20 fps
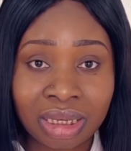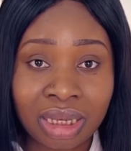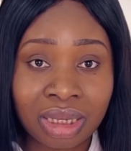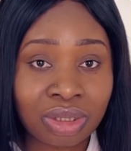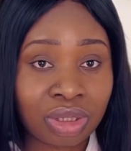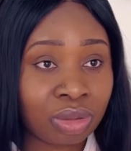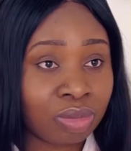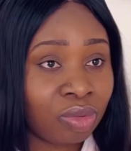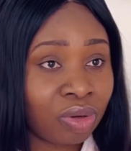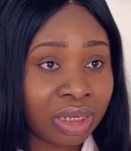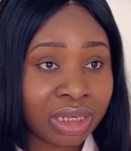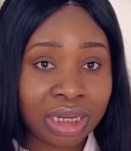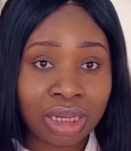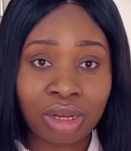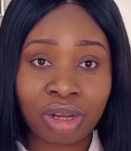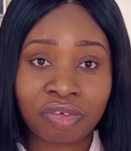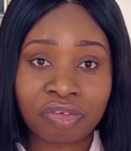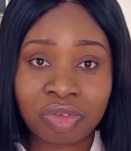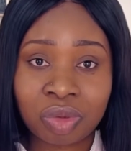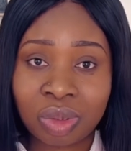Small girl
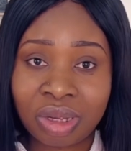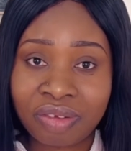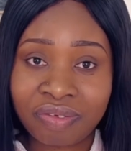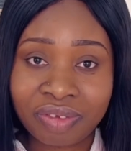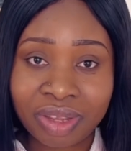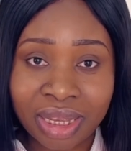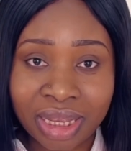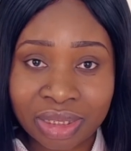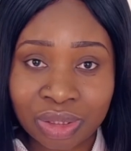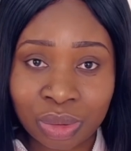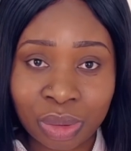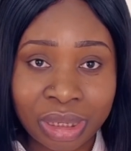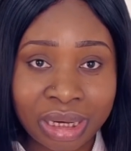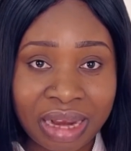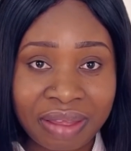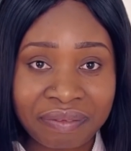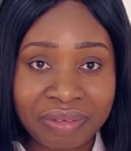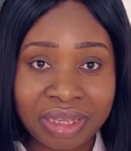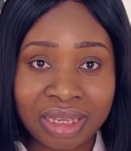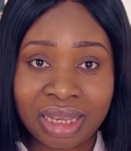of 12 years or
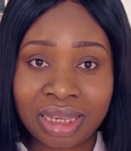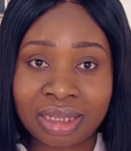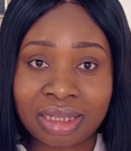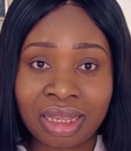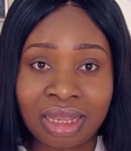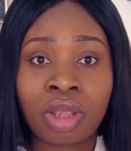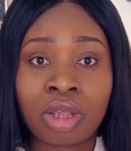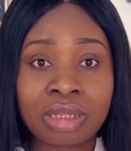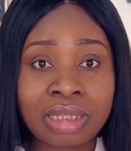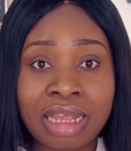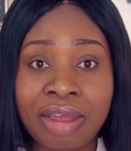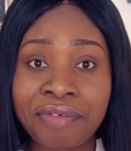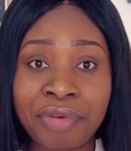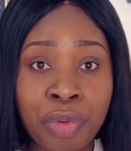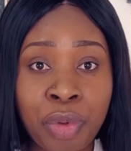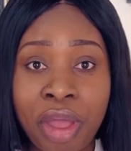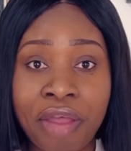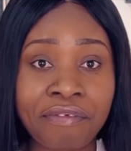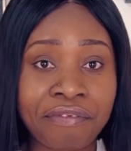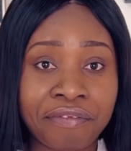11 years, we see
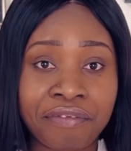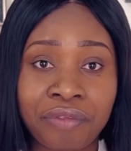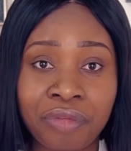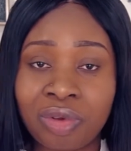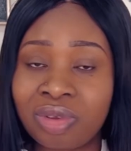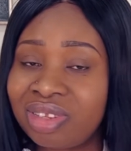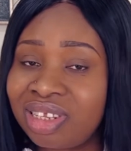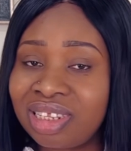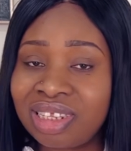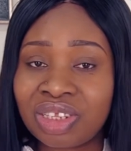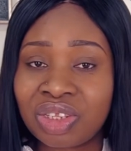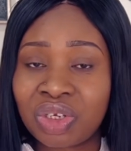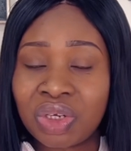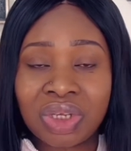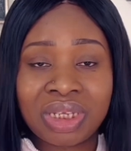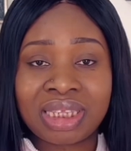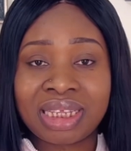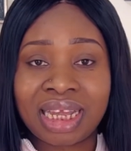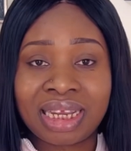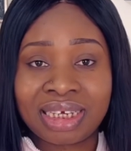everywhere food. This is
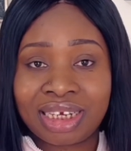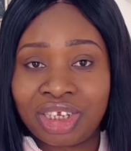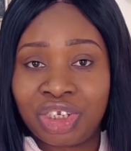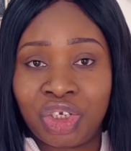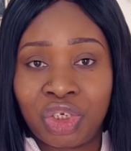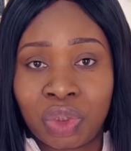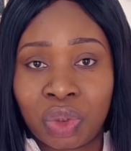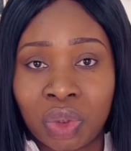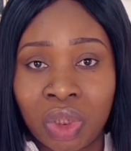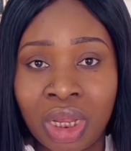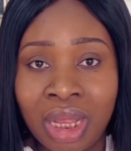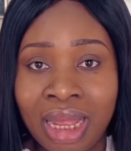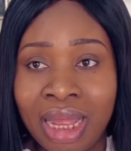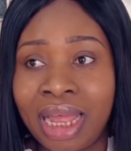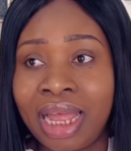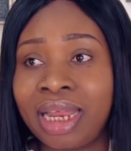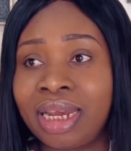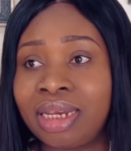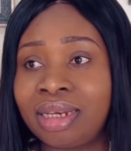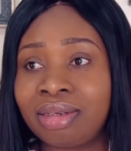just their nature
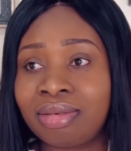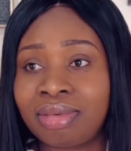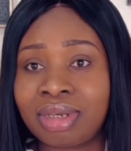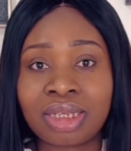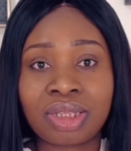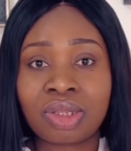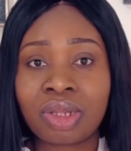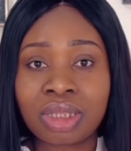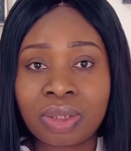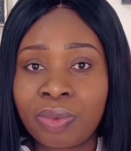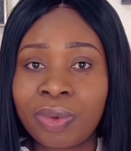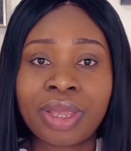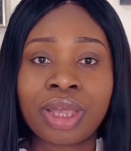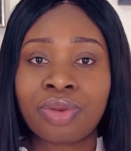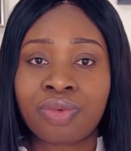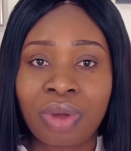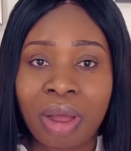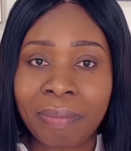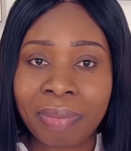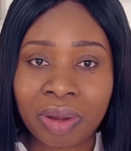and there's nothing we can
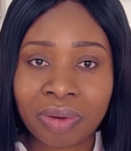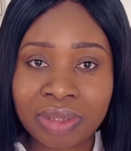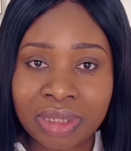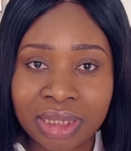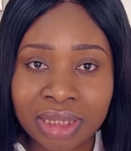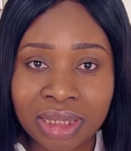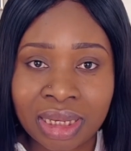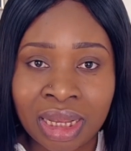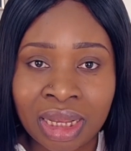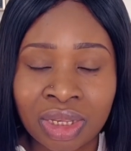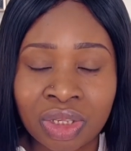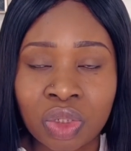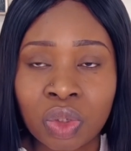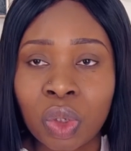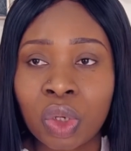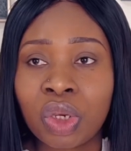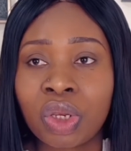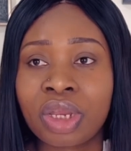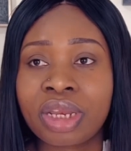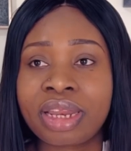do about it. So
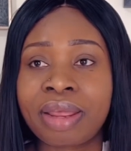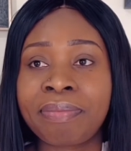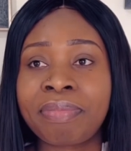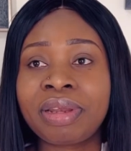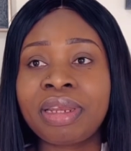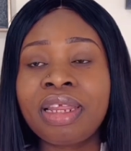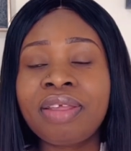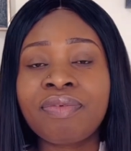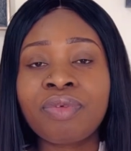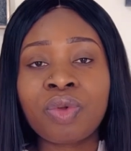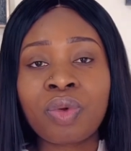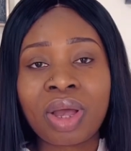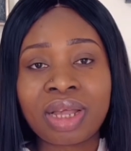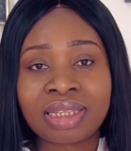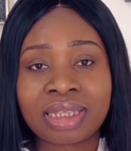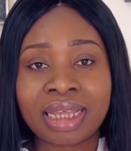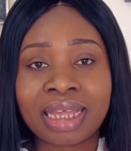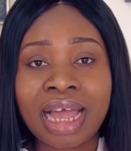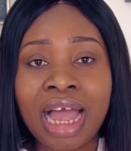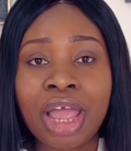they believe you as
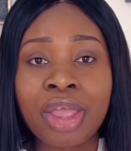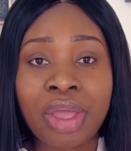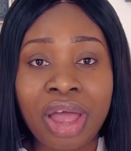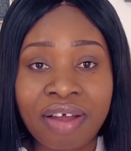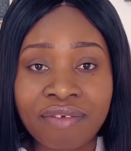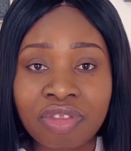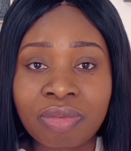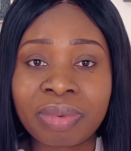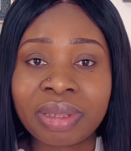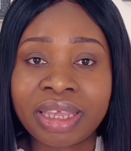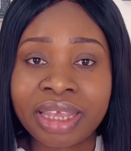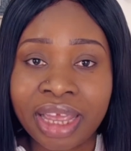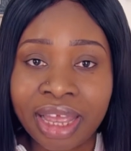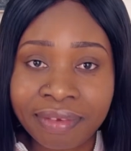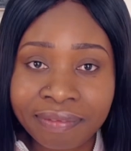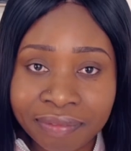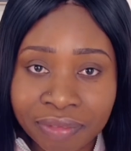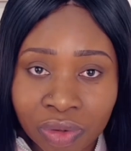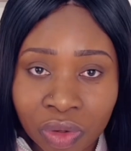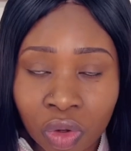a guy, you have to be
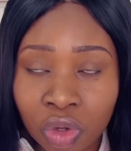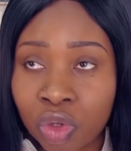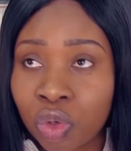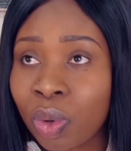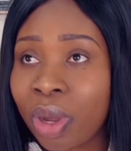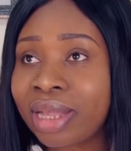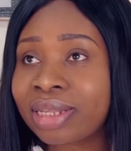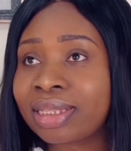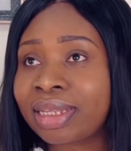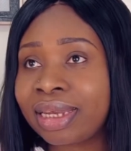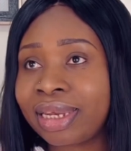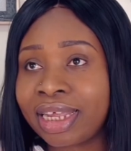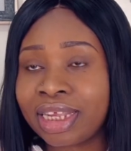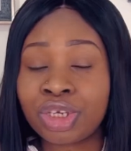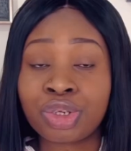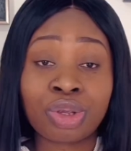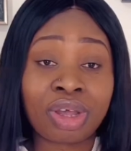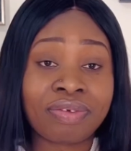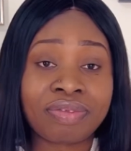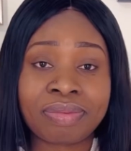careful, or you as a lady,
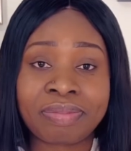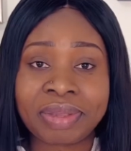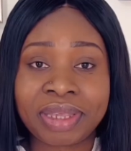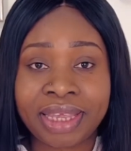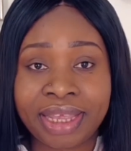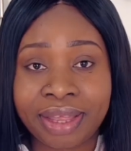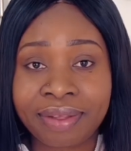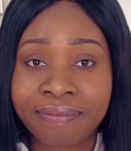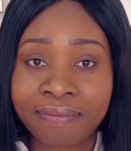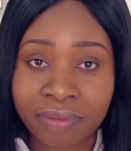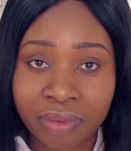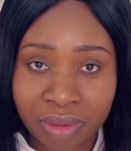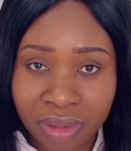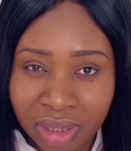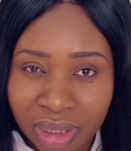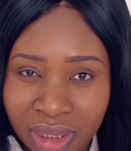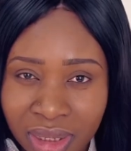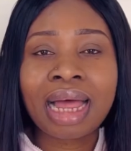you have to be careful.